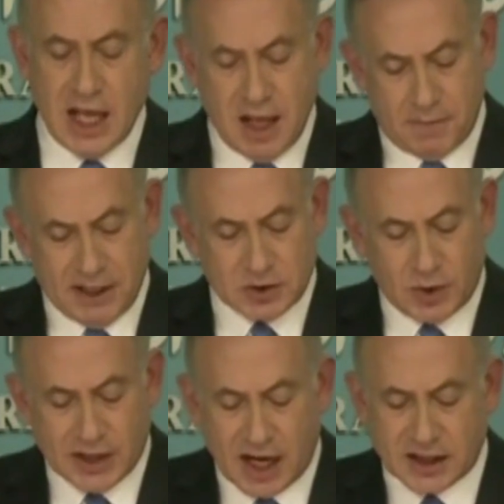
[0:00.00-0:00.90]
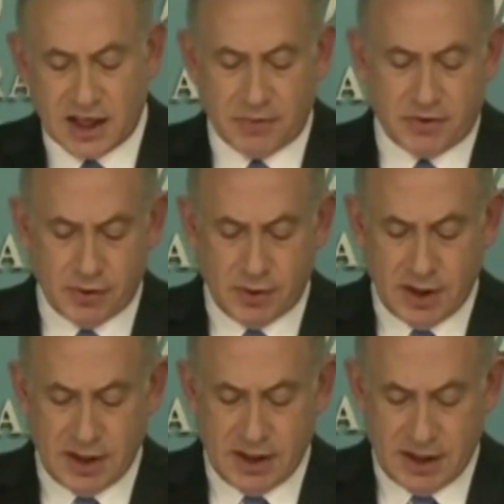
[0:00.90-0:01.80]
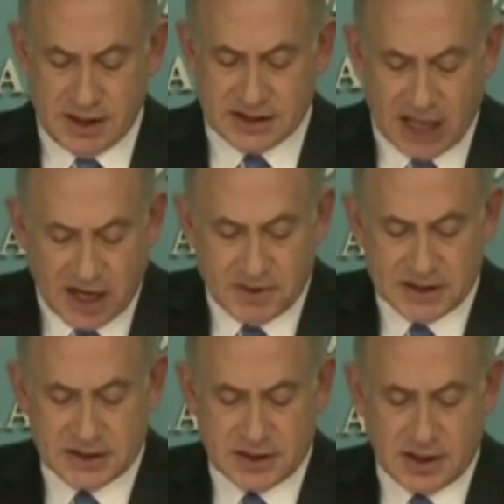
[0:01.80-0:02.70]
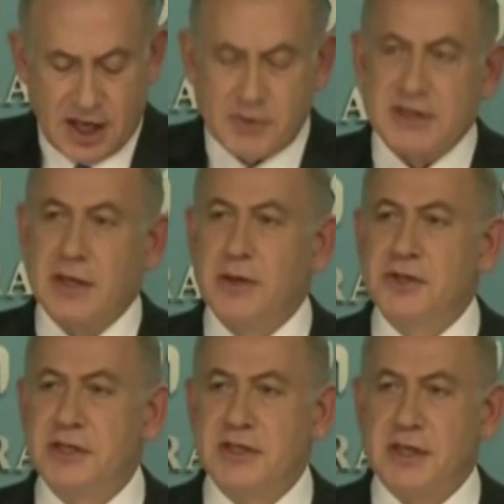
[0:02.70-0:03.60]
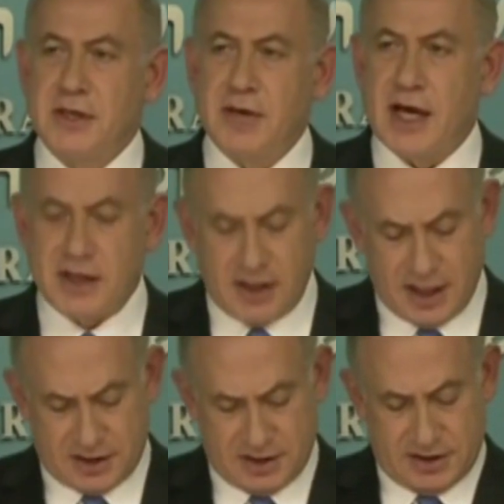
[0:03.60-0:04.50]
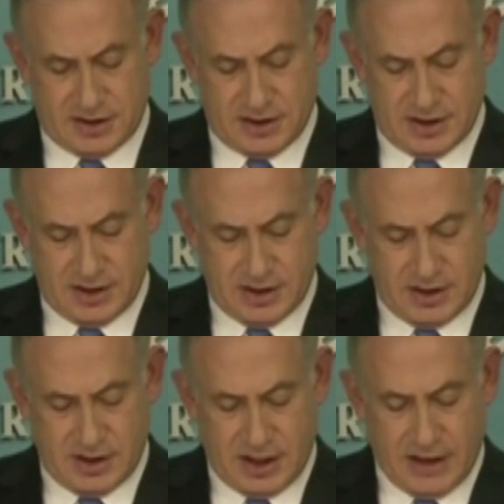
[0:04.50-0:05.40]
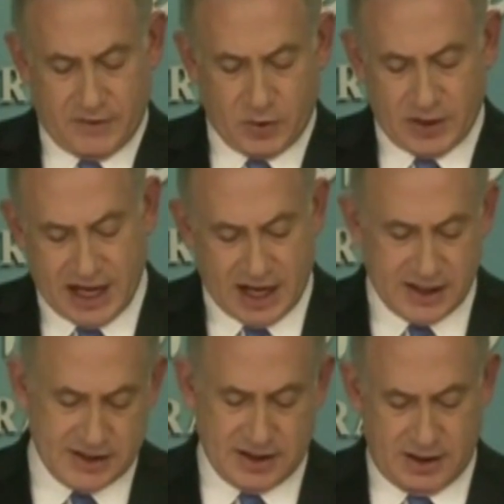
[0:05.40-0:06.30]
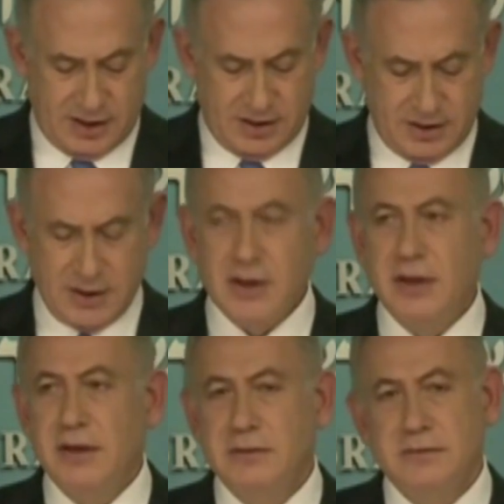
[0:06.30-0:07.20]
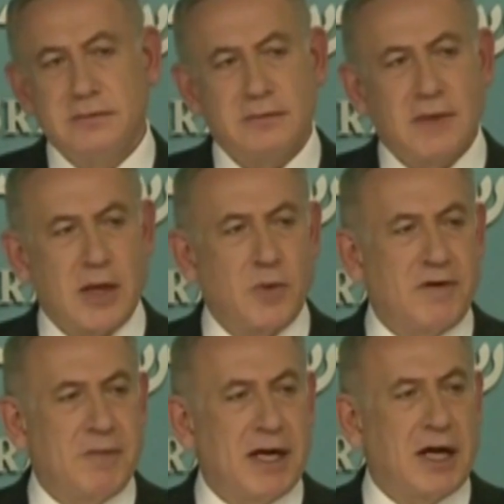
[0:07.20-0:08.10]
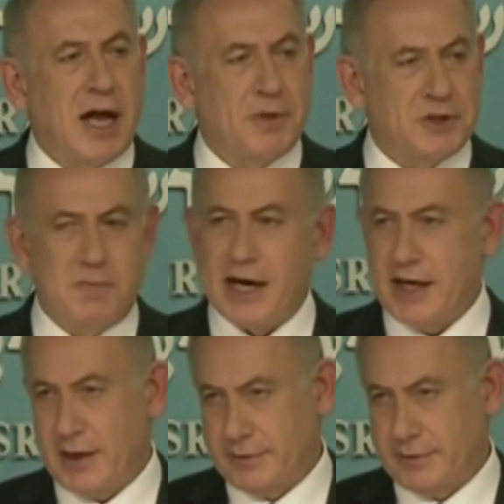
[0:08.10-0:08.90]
Peace will not come through statements and resolutions at the United Nations. If it were that easy, it would have been accomplished by now.